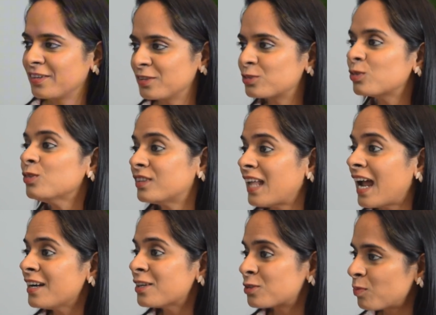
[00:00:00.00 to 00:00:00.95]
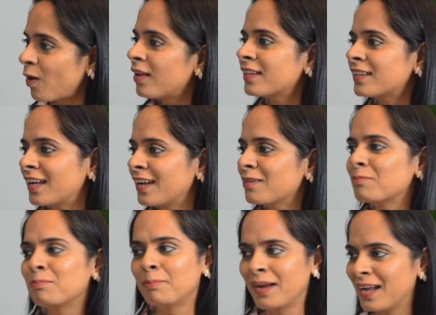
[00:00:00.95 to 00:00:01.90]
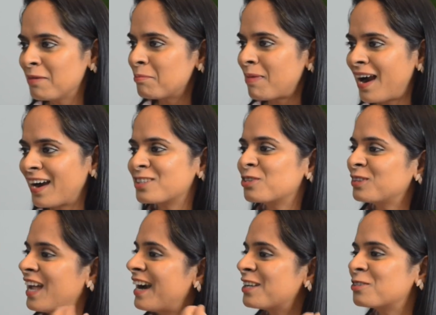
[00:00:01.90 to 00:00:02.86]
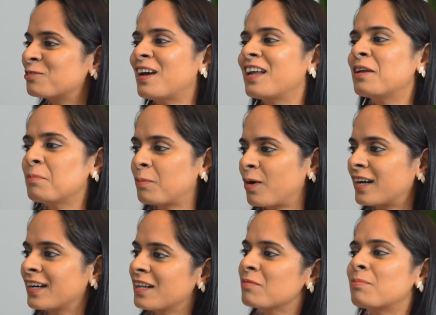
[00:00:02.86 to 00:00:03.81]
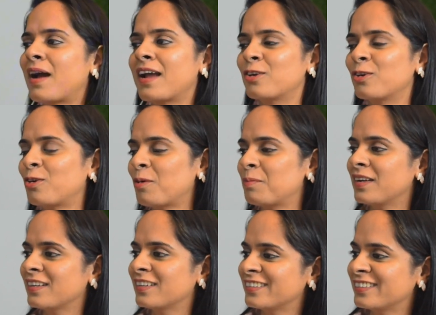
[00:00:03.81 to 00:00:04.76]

so that small thing, big impact. So that is very important in microcopy.